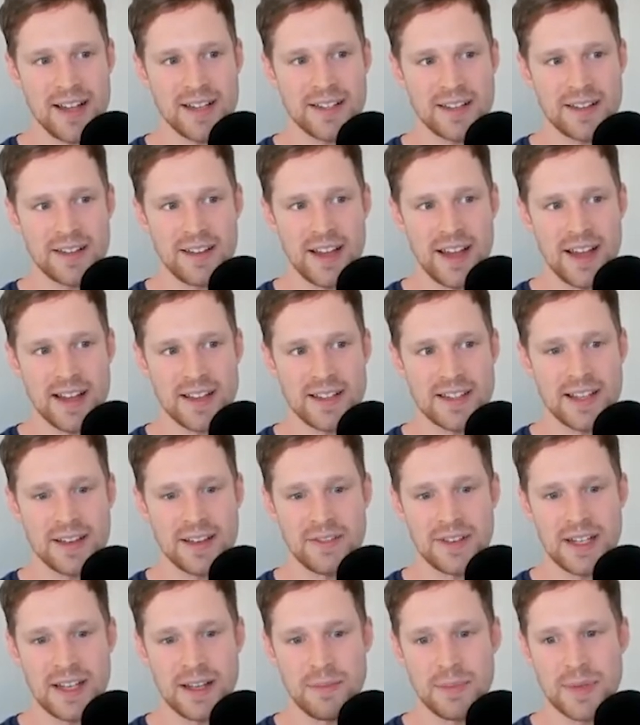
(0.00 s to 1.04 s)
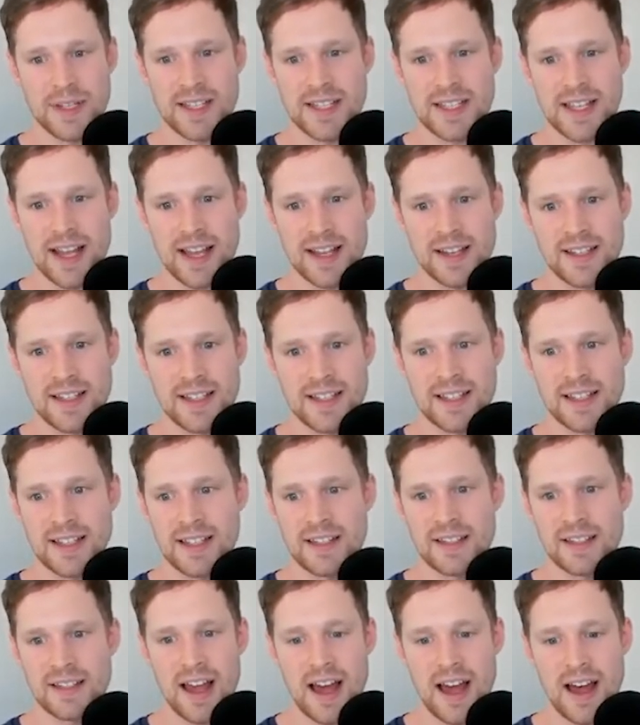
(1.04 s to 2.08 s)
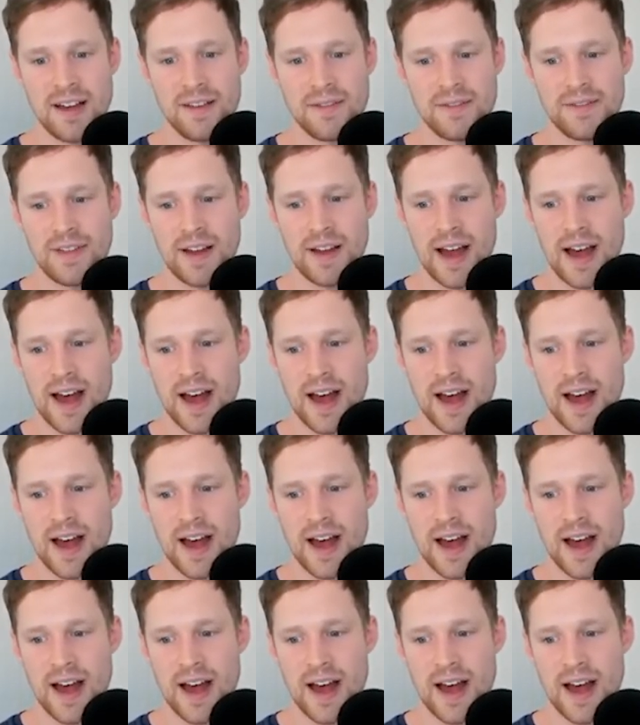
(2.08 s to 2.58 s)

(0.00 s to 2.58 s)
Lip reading: So yeah, 17% have